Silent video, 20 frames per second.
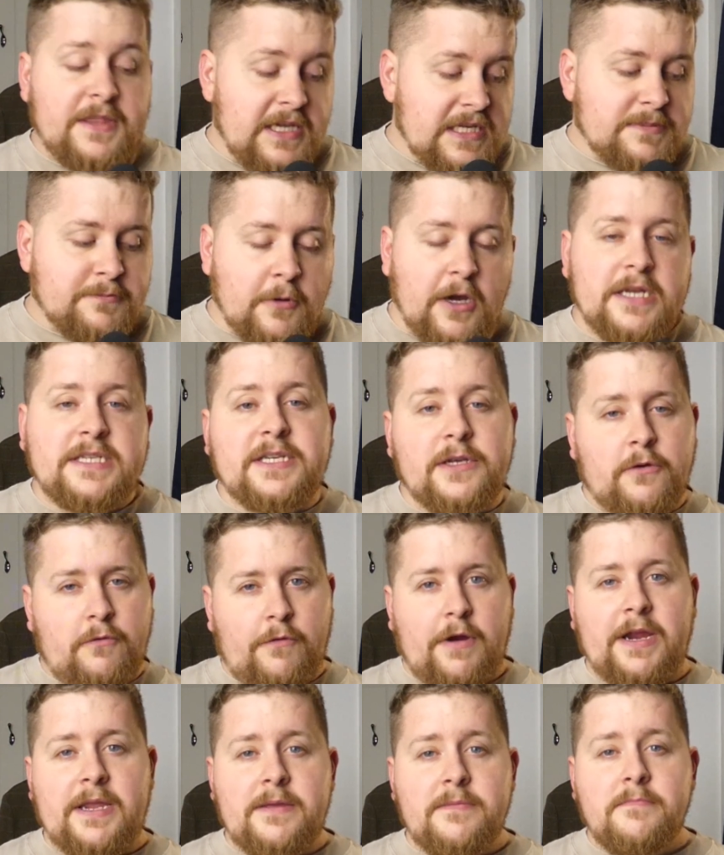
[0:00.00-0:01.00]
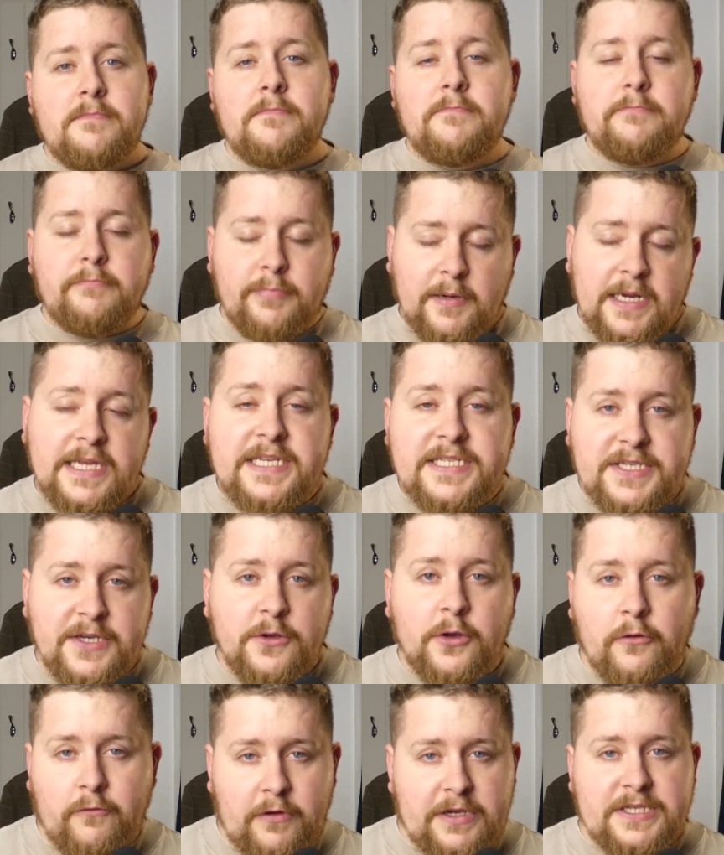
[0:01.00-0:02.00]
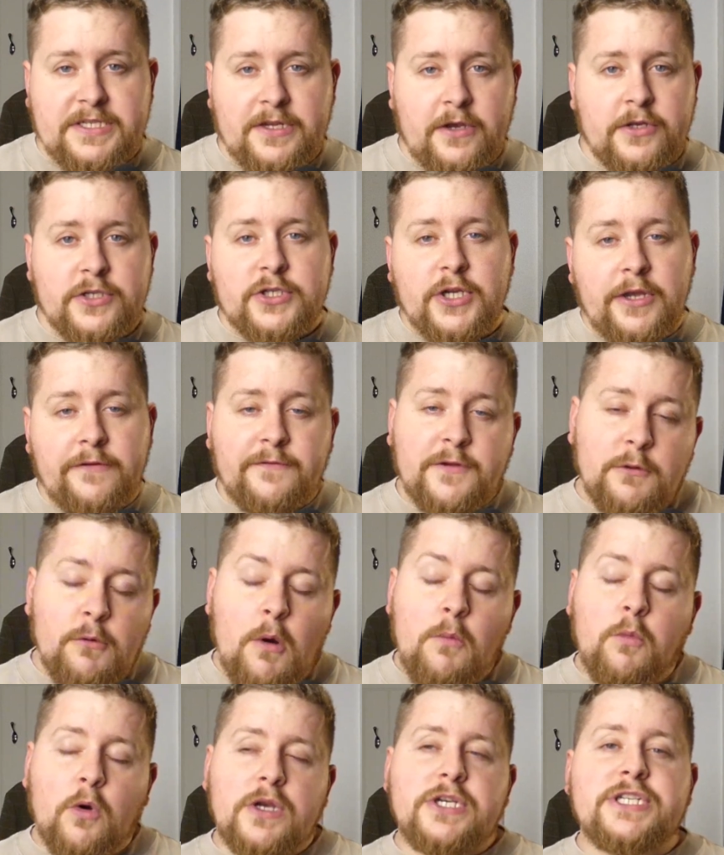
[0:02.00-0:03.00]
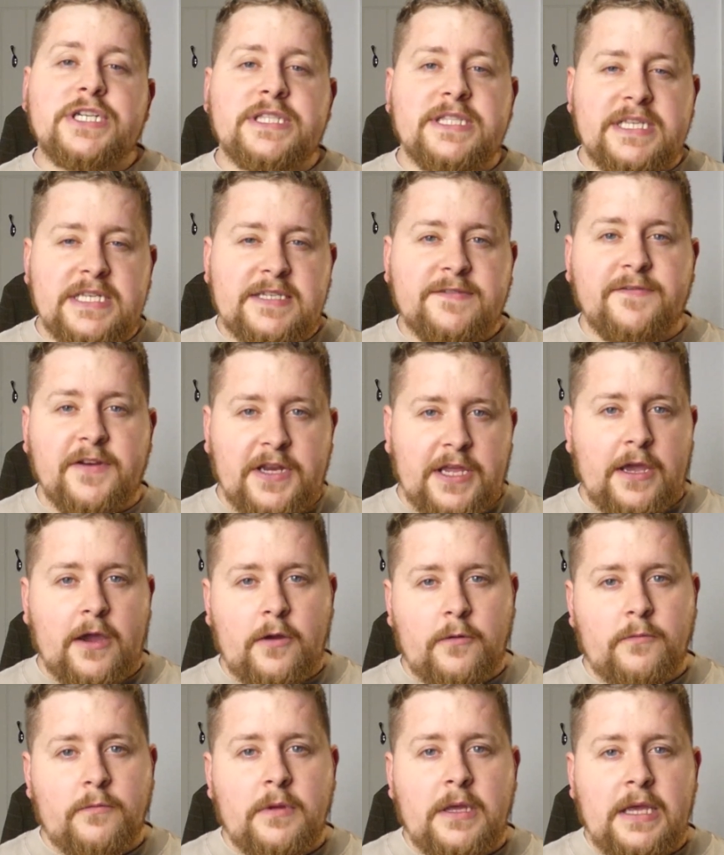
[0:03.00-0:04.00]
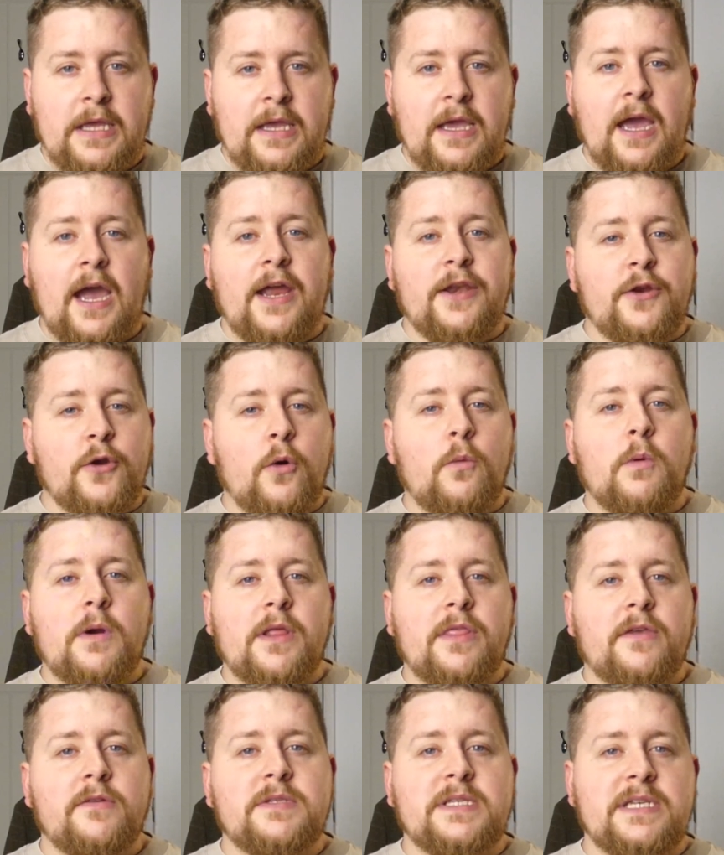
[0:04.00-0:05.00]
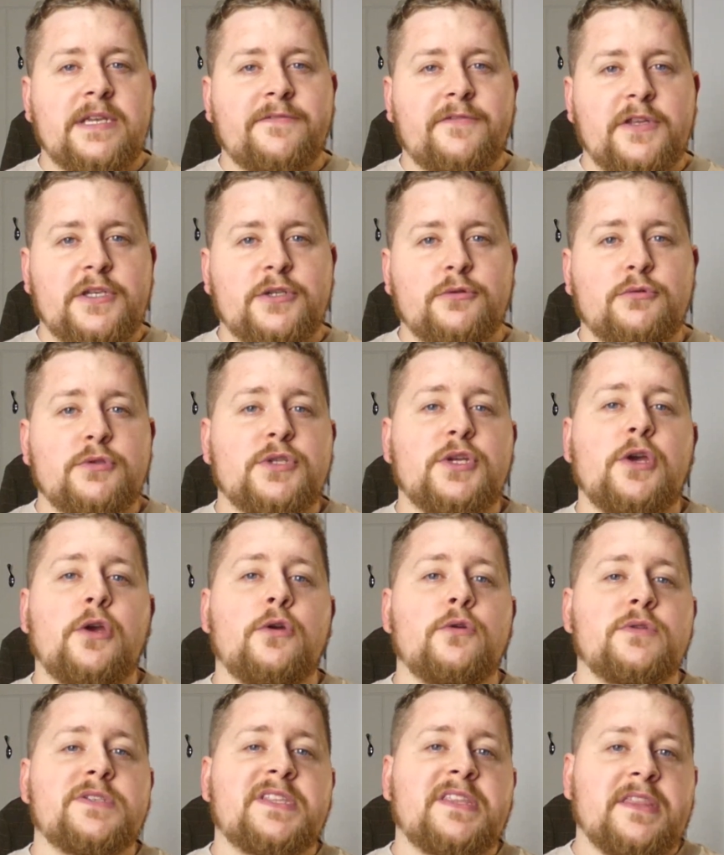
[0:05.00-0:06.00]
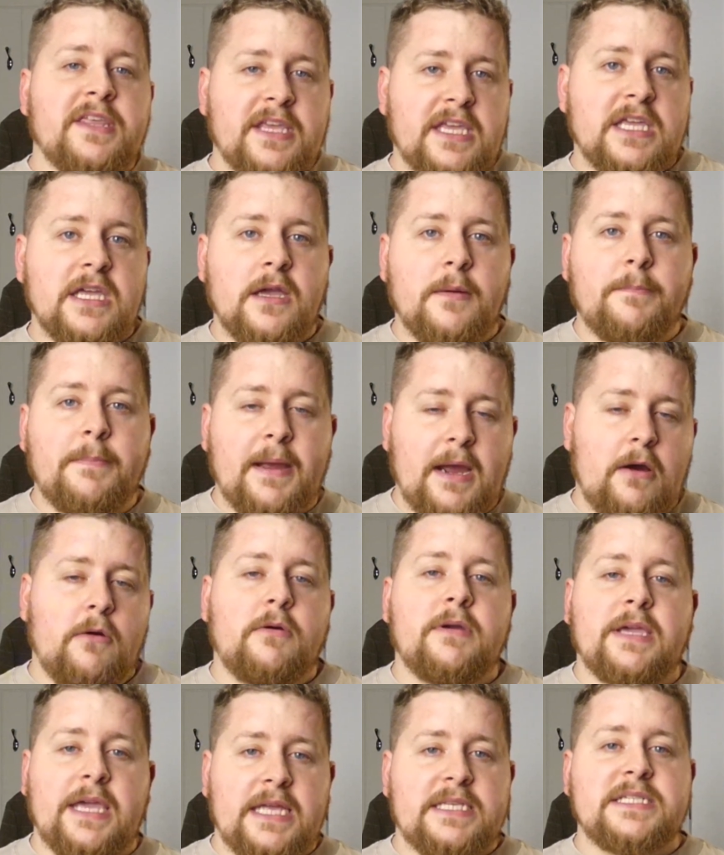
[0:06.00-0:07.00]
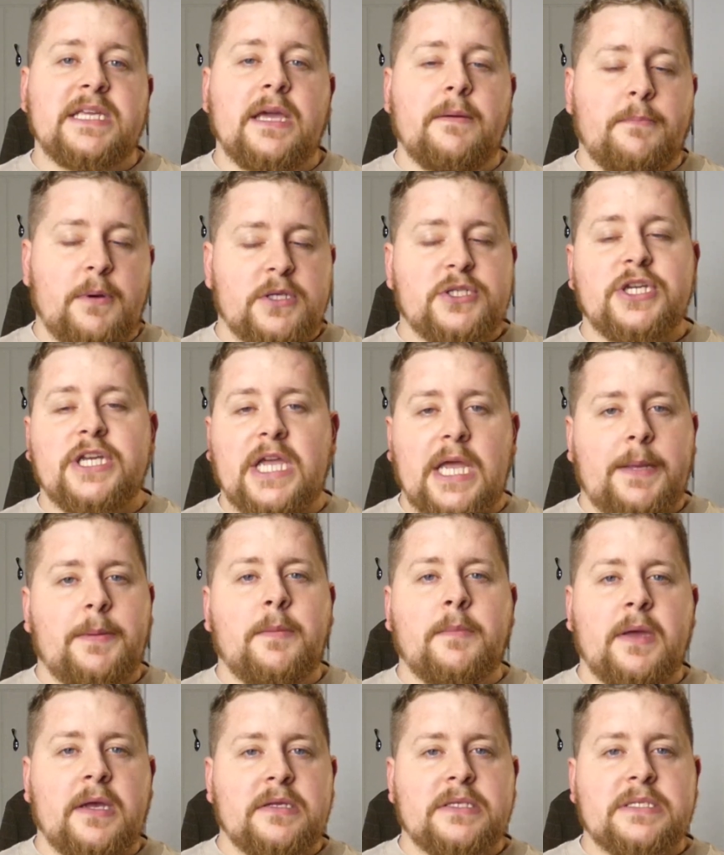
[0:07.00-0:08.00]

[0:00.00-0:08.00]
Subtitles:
These mice are great. Please do your research. If you are watching this video and you're one of those individuals who's thinking about getting a budget gaming